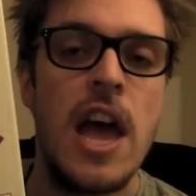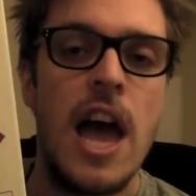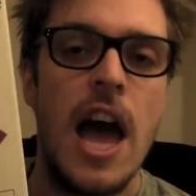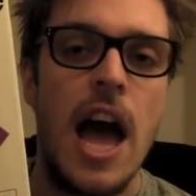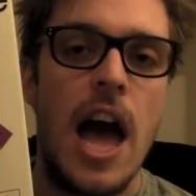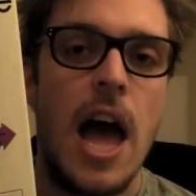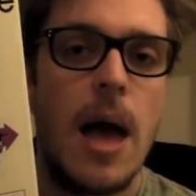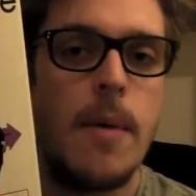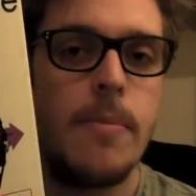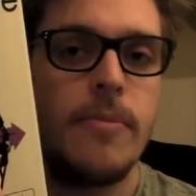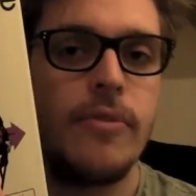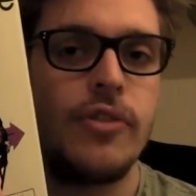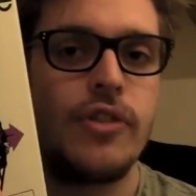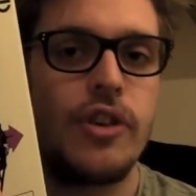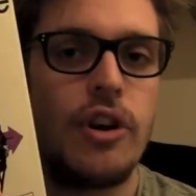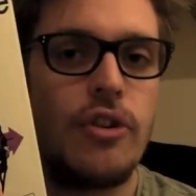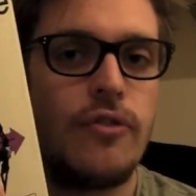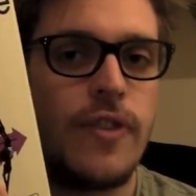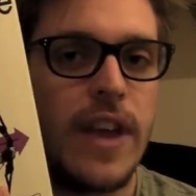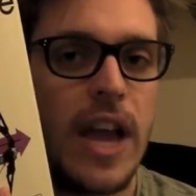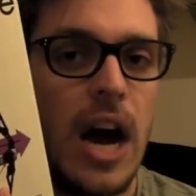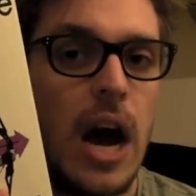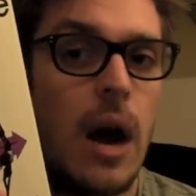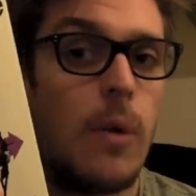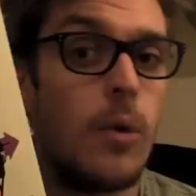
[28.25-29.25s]
um, so
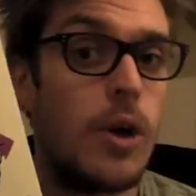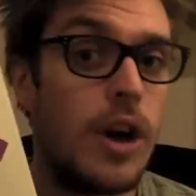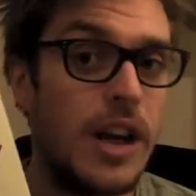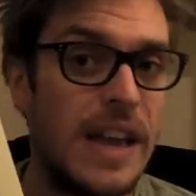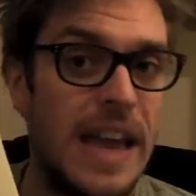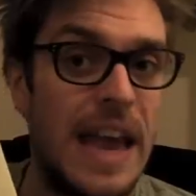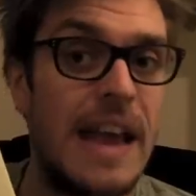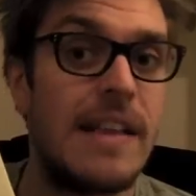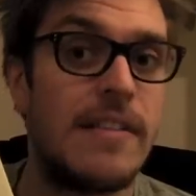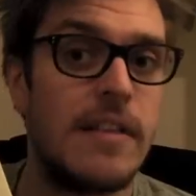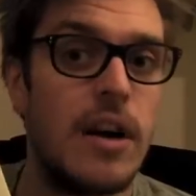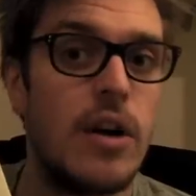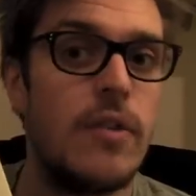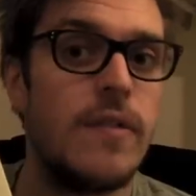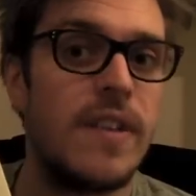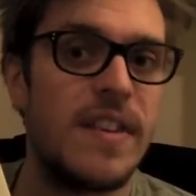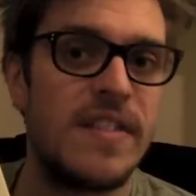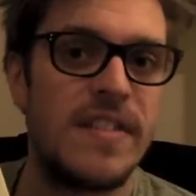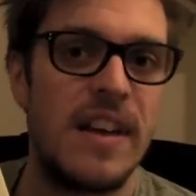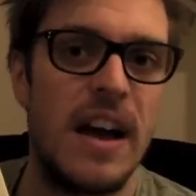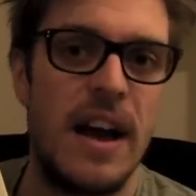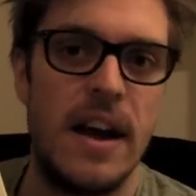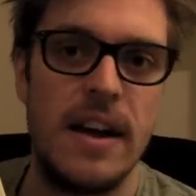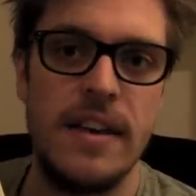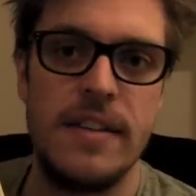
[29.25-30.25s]
the artwork is
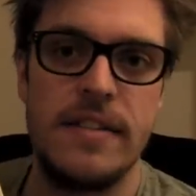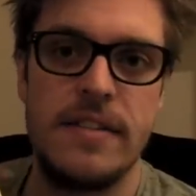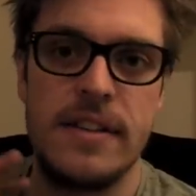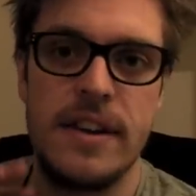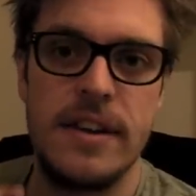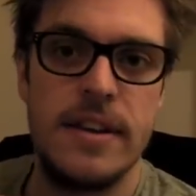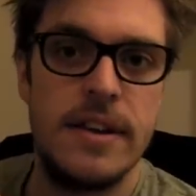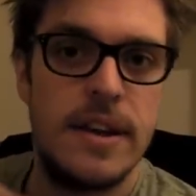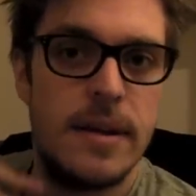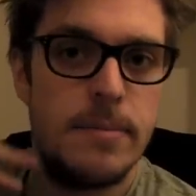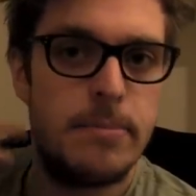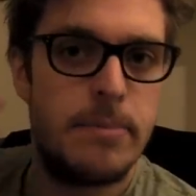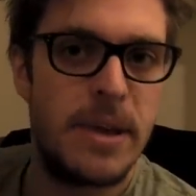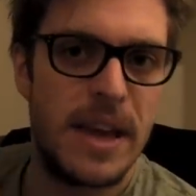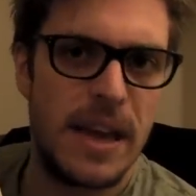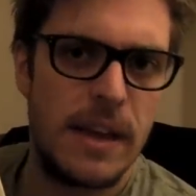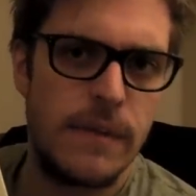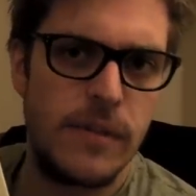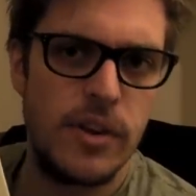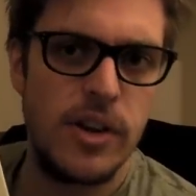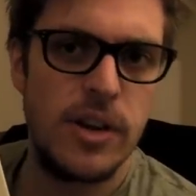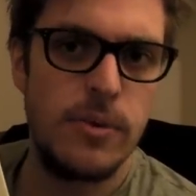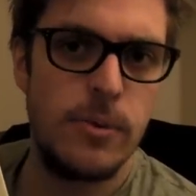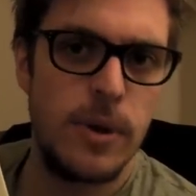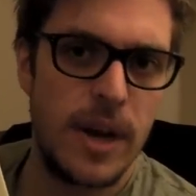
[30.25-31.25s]
oversized sized and, and bigger
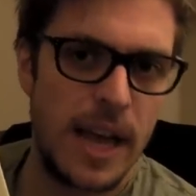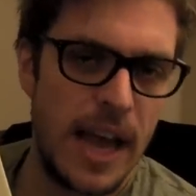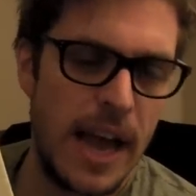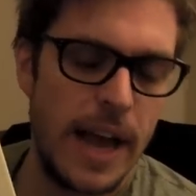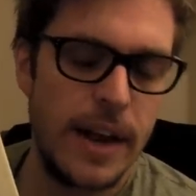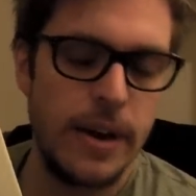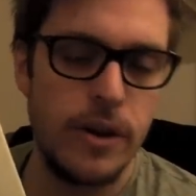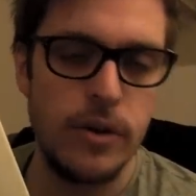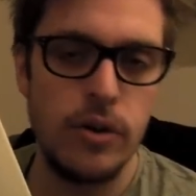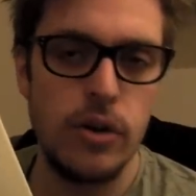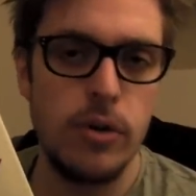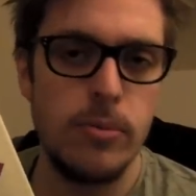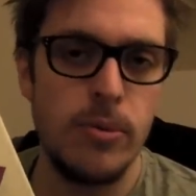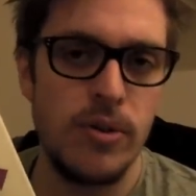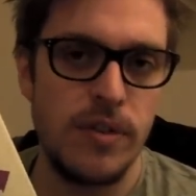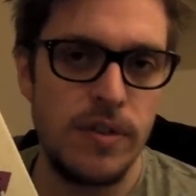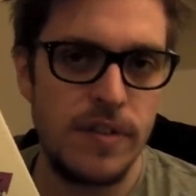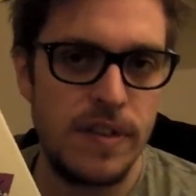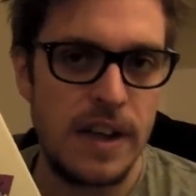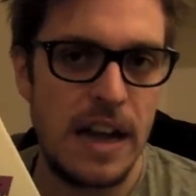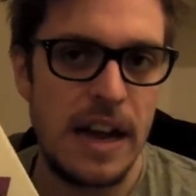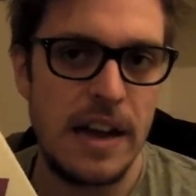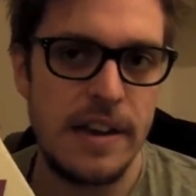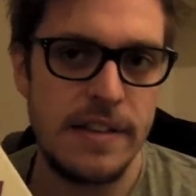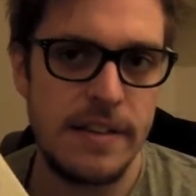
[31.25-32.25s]
than you would get in a normal
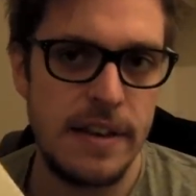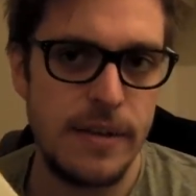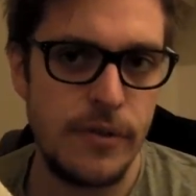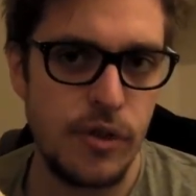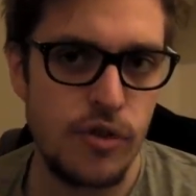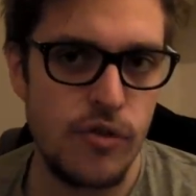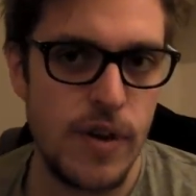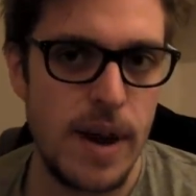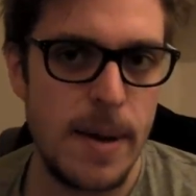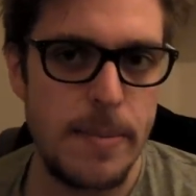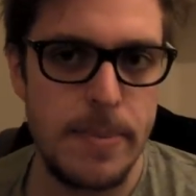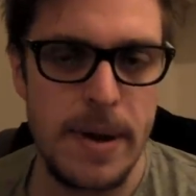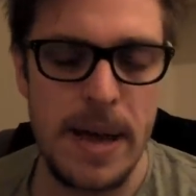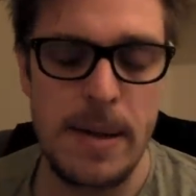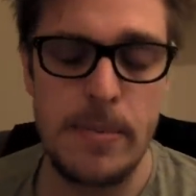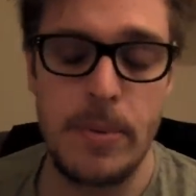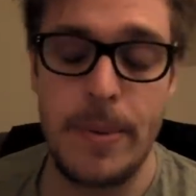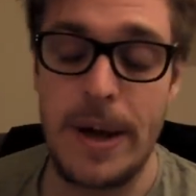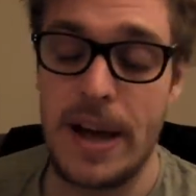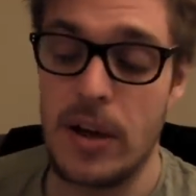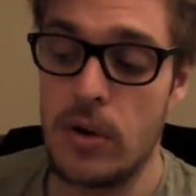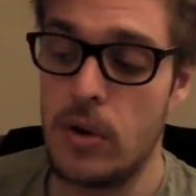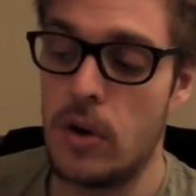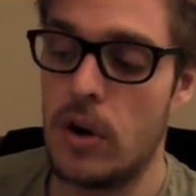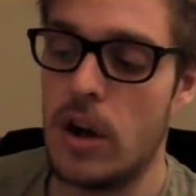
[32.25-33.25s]
size either trade
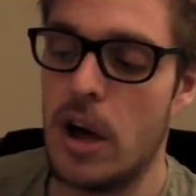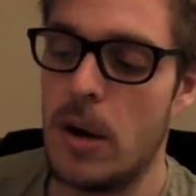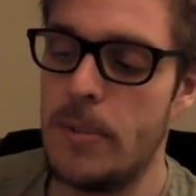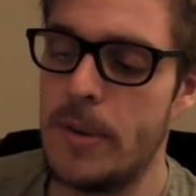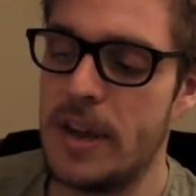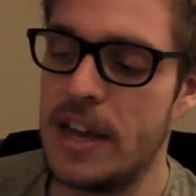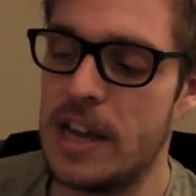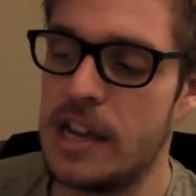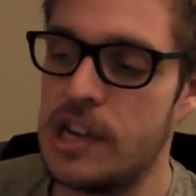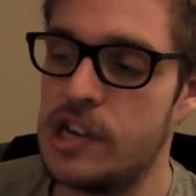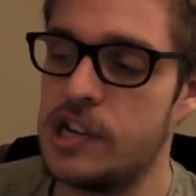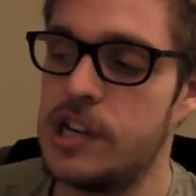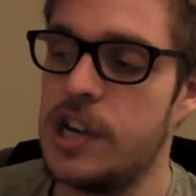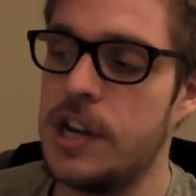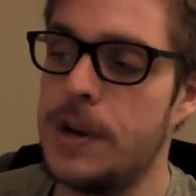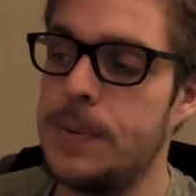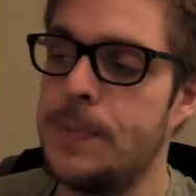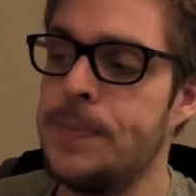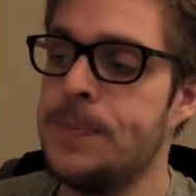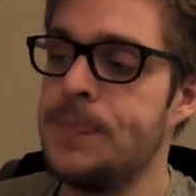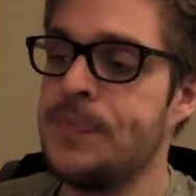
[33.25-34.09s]
paperback or comic issue.